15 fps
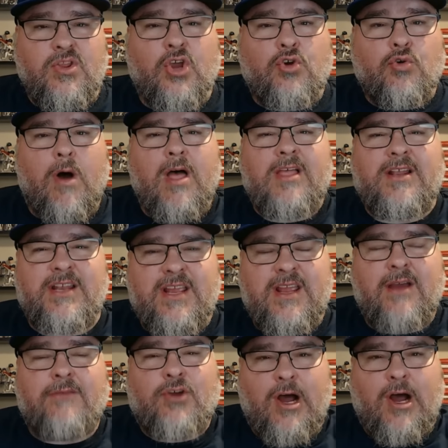quality
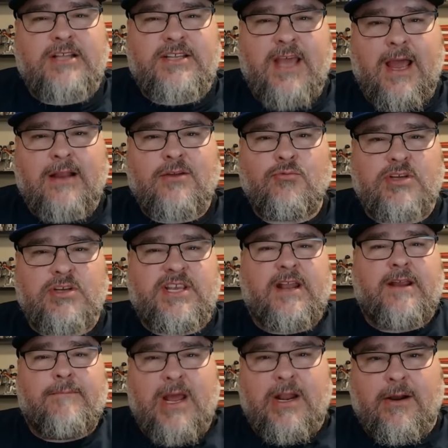of contact was
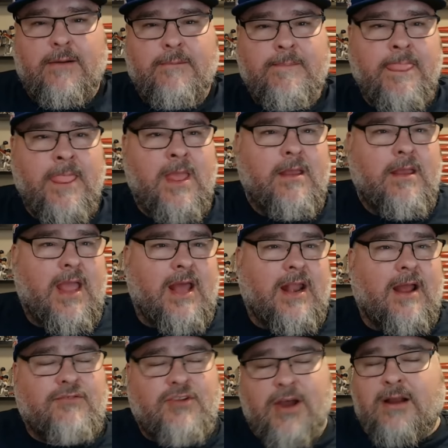getting better. And
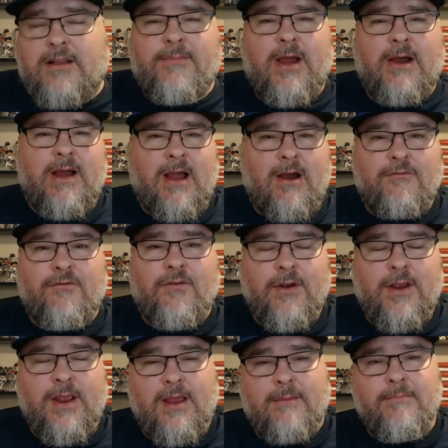I've talked about how for
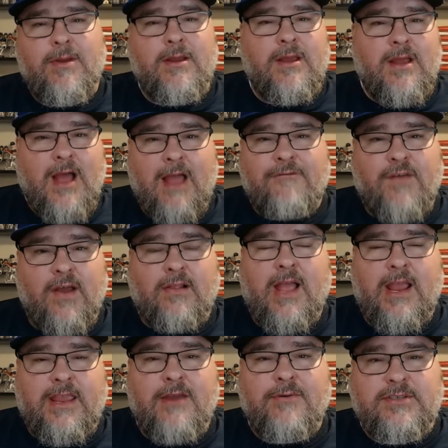him, I felt
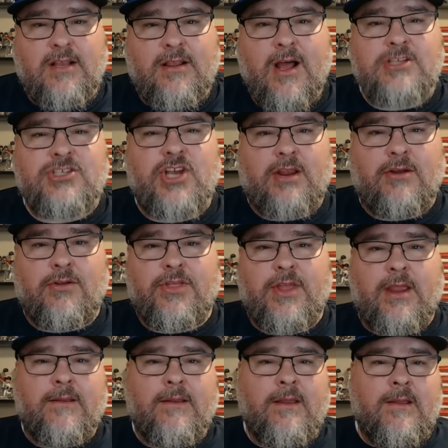like it was a launch angle
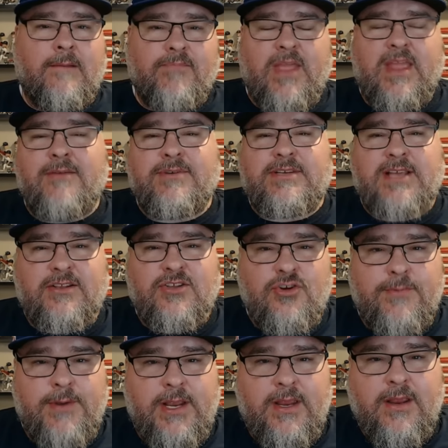thing, that he was hitting
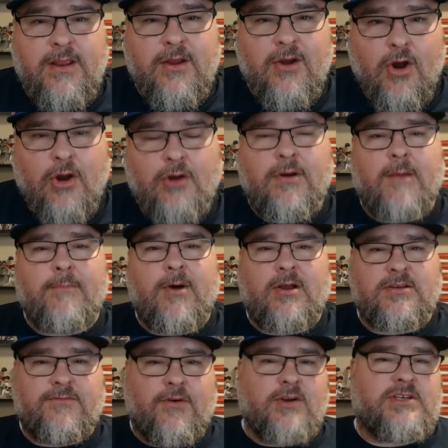too many hard ground
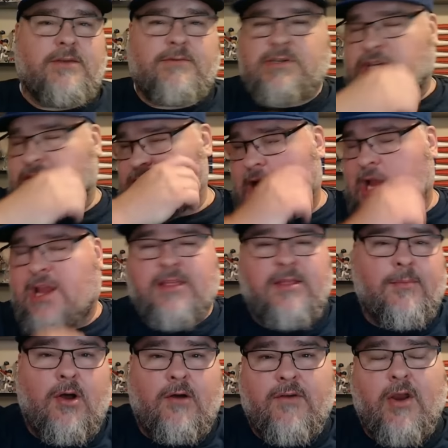balls. First, he was just not hitting the
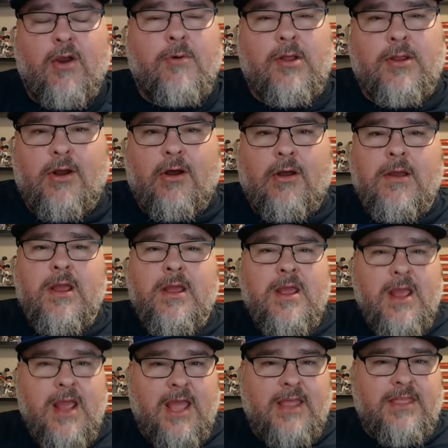ball very well at all.
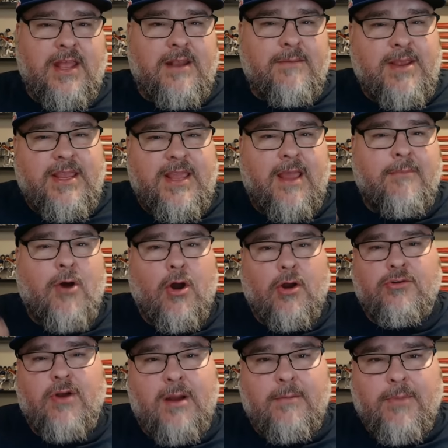And then it became
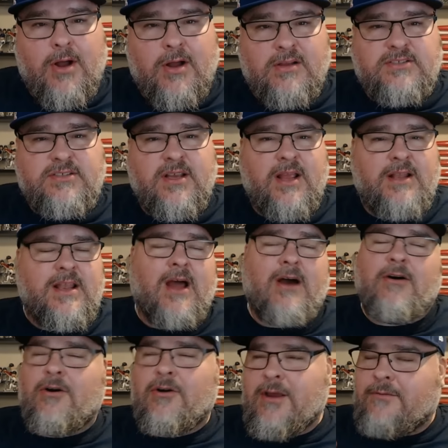hard ground balls. And now,
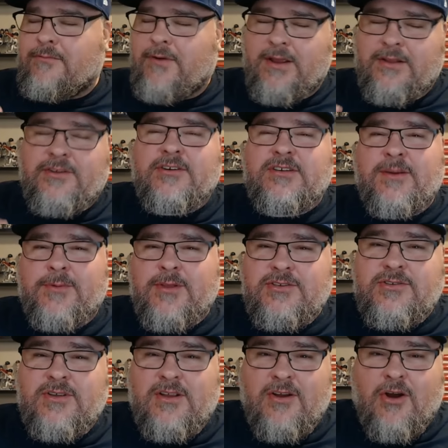okay, if we can turn some of
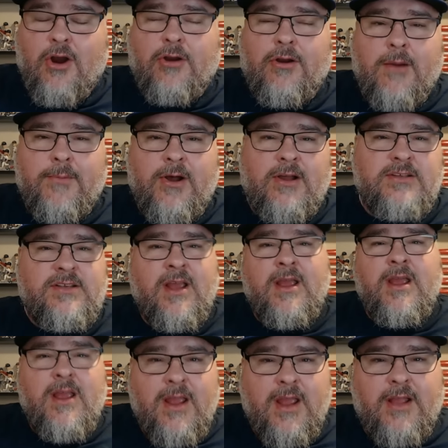those hard ground balls
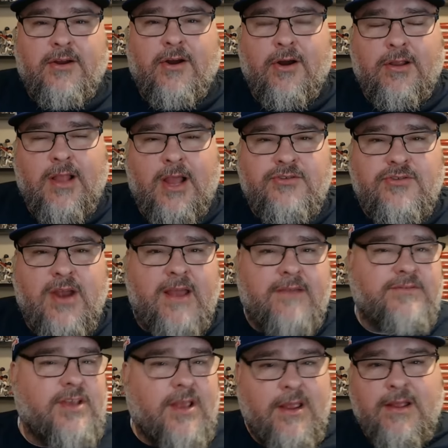into hard line
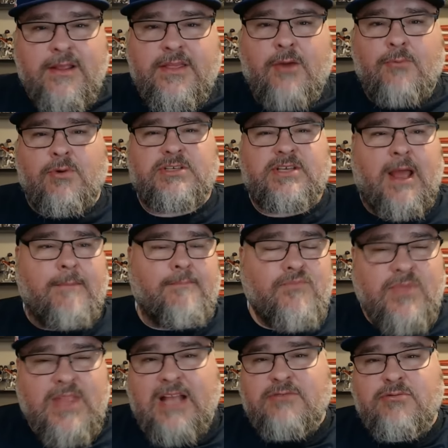drives, then we're set.
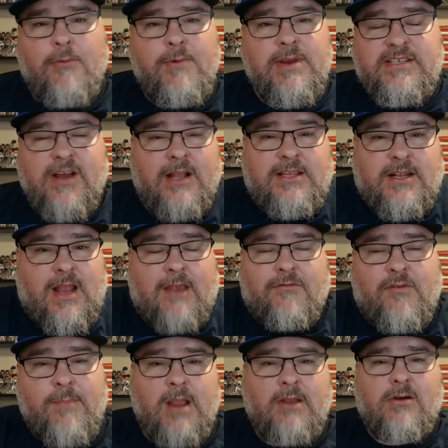That's what we saw tonight
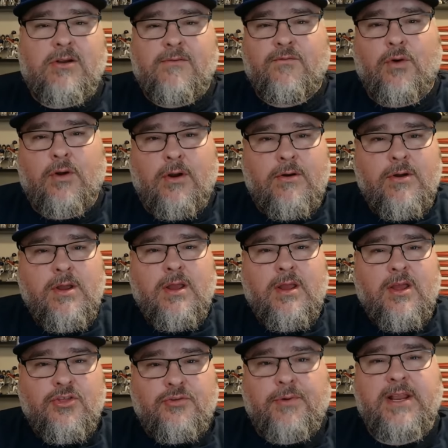from Michael Conforto.
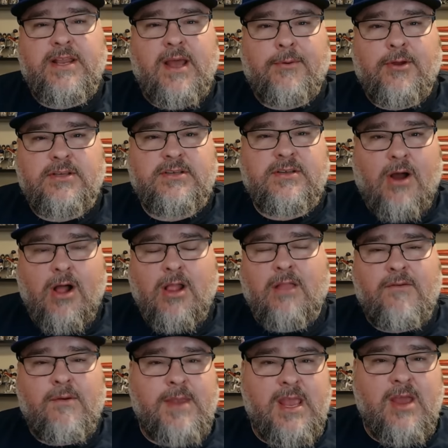3 doubles, all
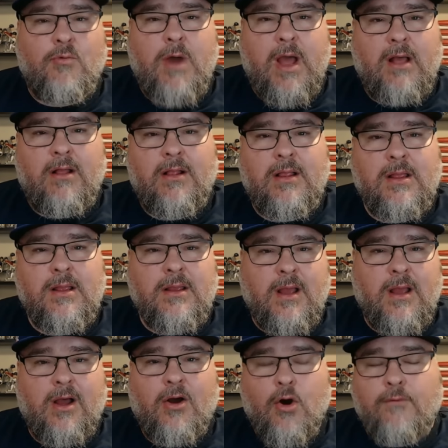of them hit well,
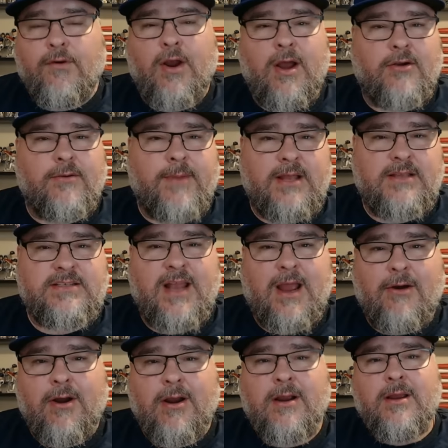over 100 miles an
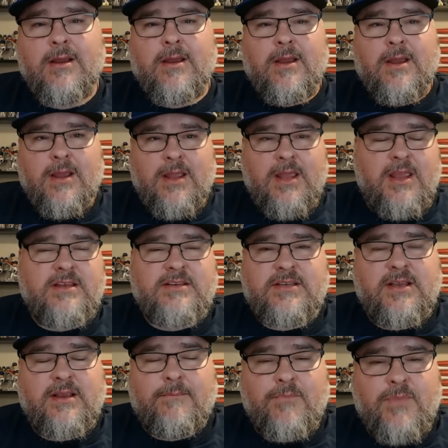hour. He
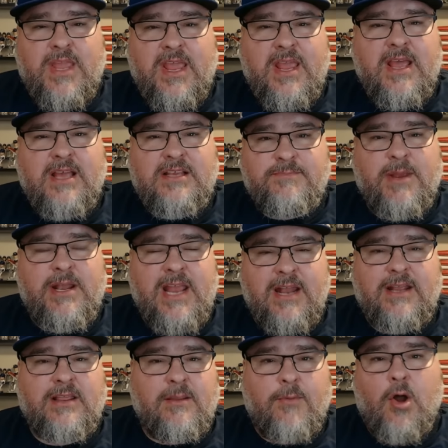has been
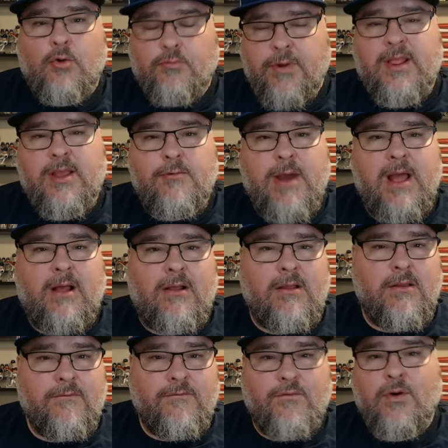hitting the ball really
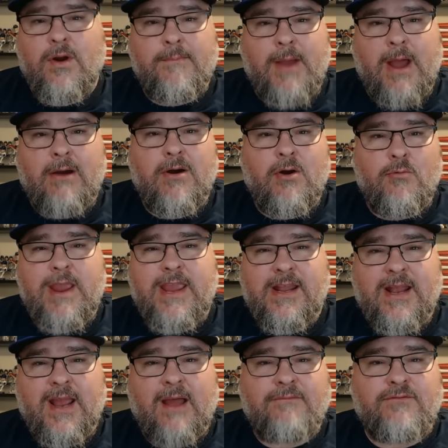well for about a week
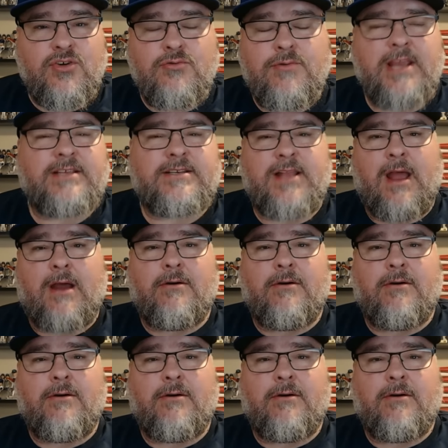and a half, 2 weeks now,